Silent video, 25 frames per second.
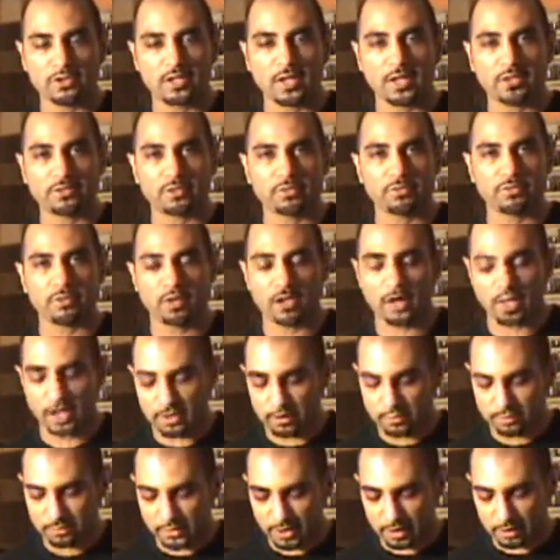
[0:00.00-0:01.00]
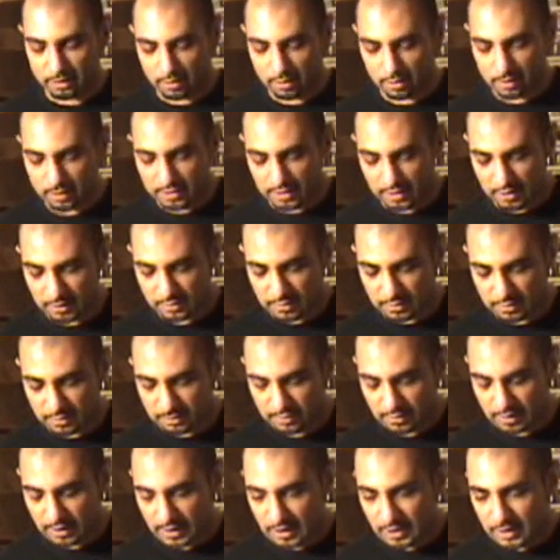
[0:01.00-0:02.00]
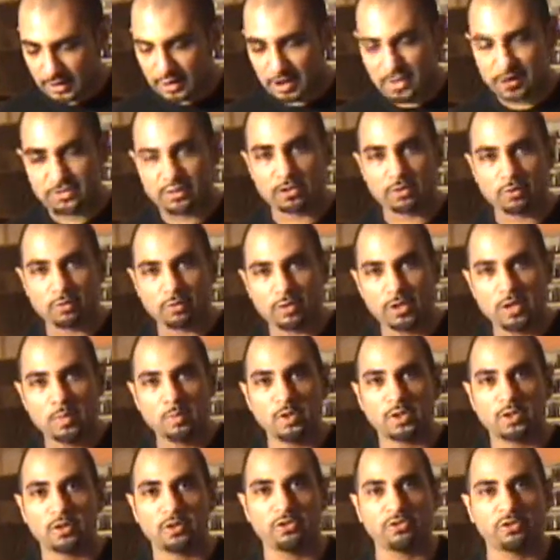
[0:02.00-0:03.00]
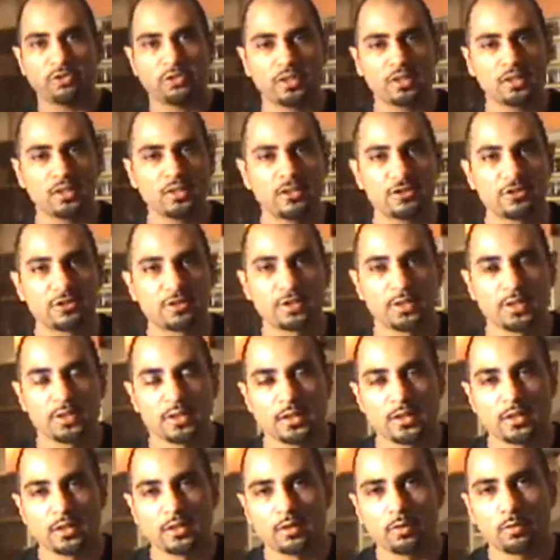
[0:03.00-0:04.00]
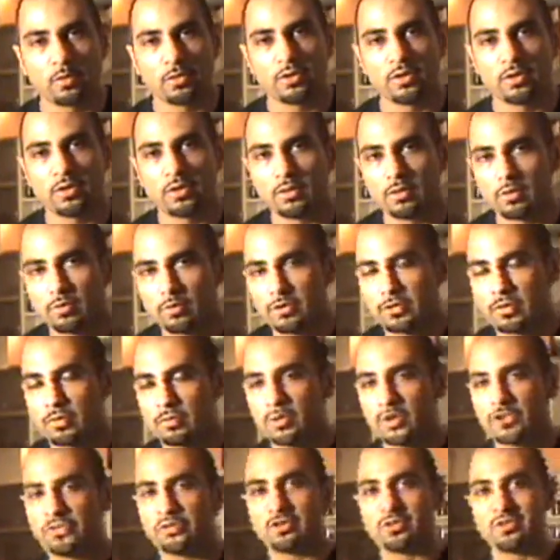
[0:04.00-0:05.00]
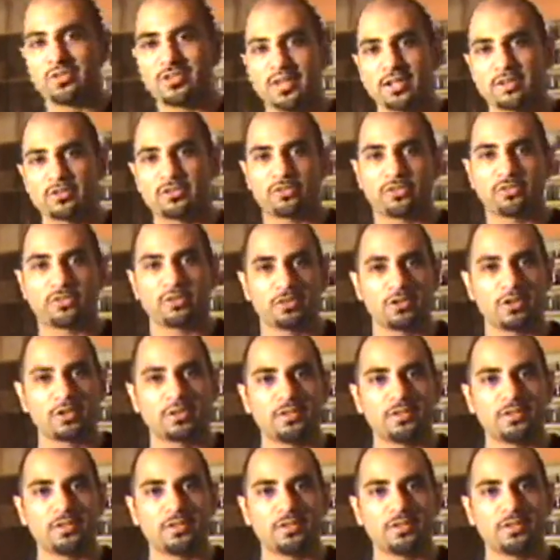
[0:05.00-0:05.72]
It has a higher fat content. It's a creamier cheese with a richer texture.